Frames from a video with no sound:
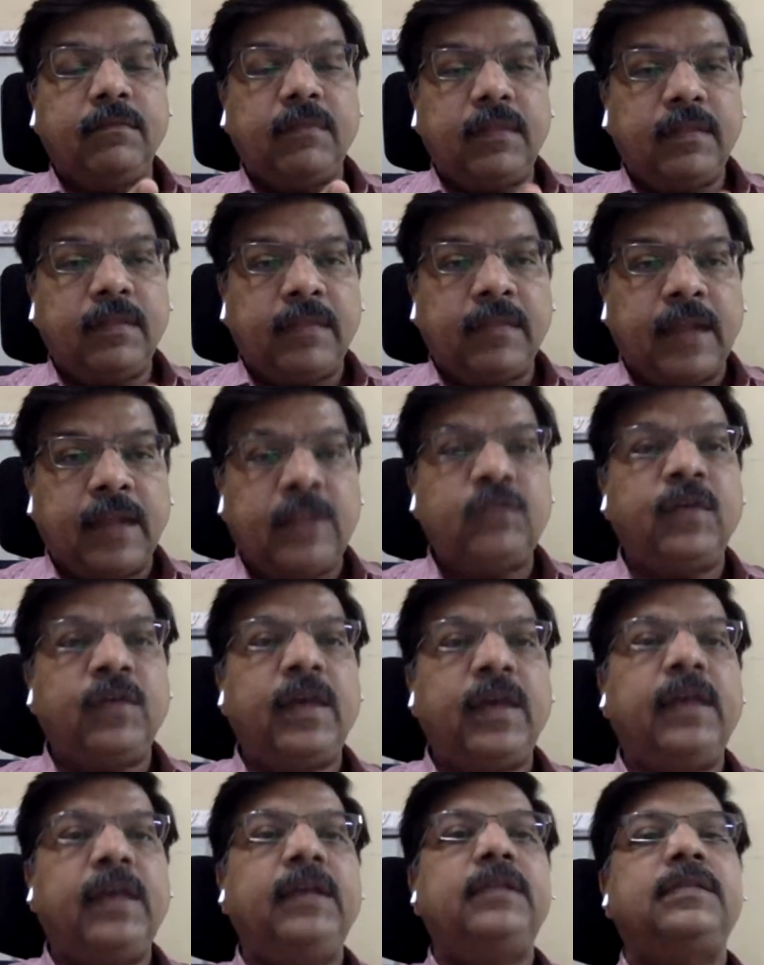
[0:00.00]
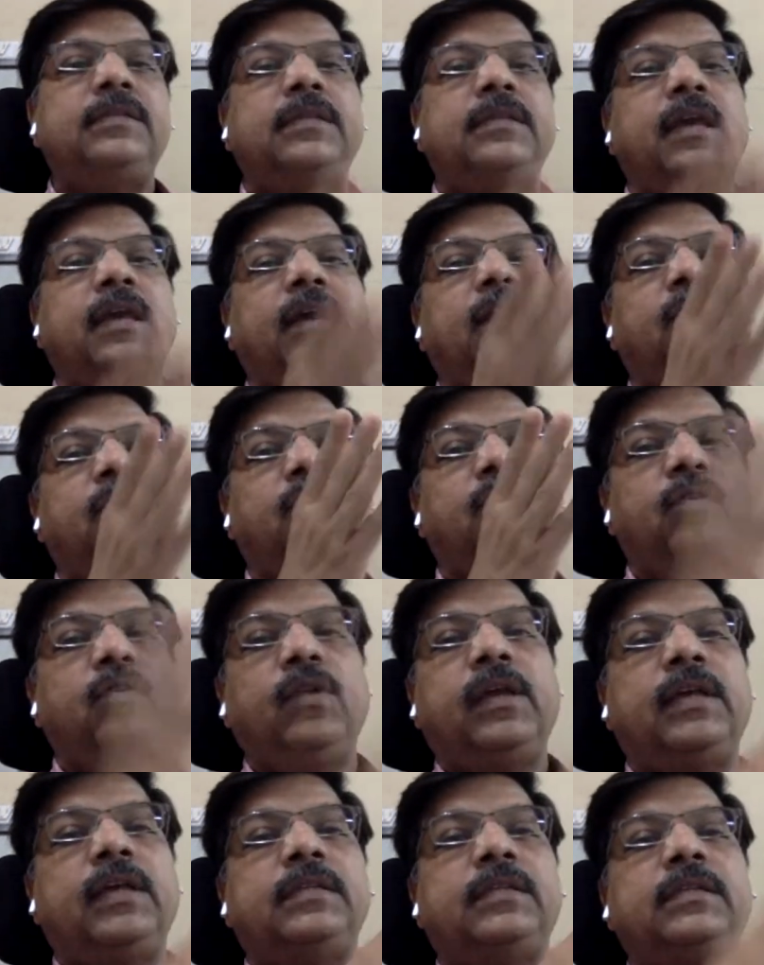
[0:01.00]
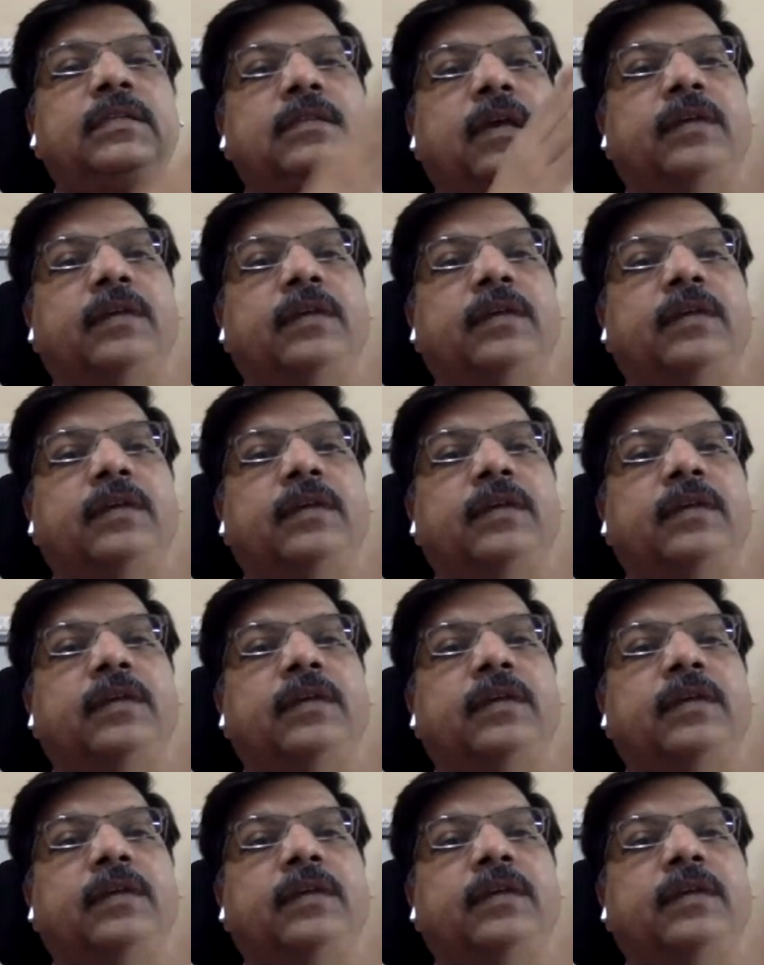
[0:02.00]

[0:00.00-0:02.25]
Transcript: that is why he is saying in your cases I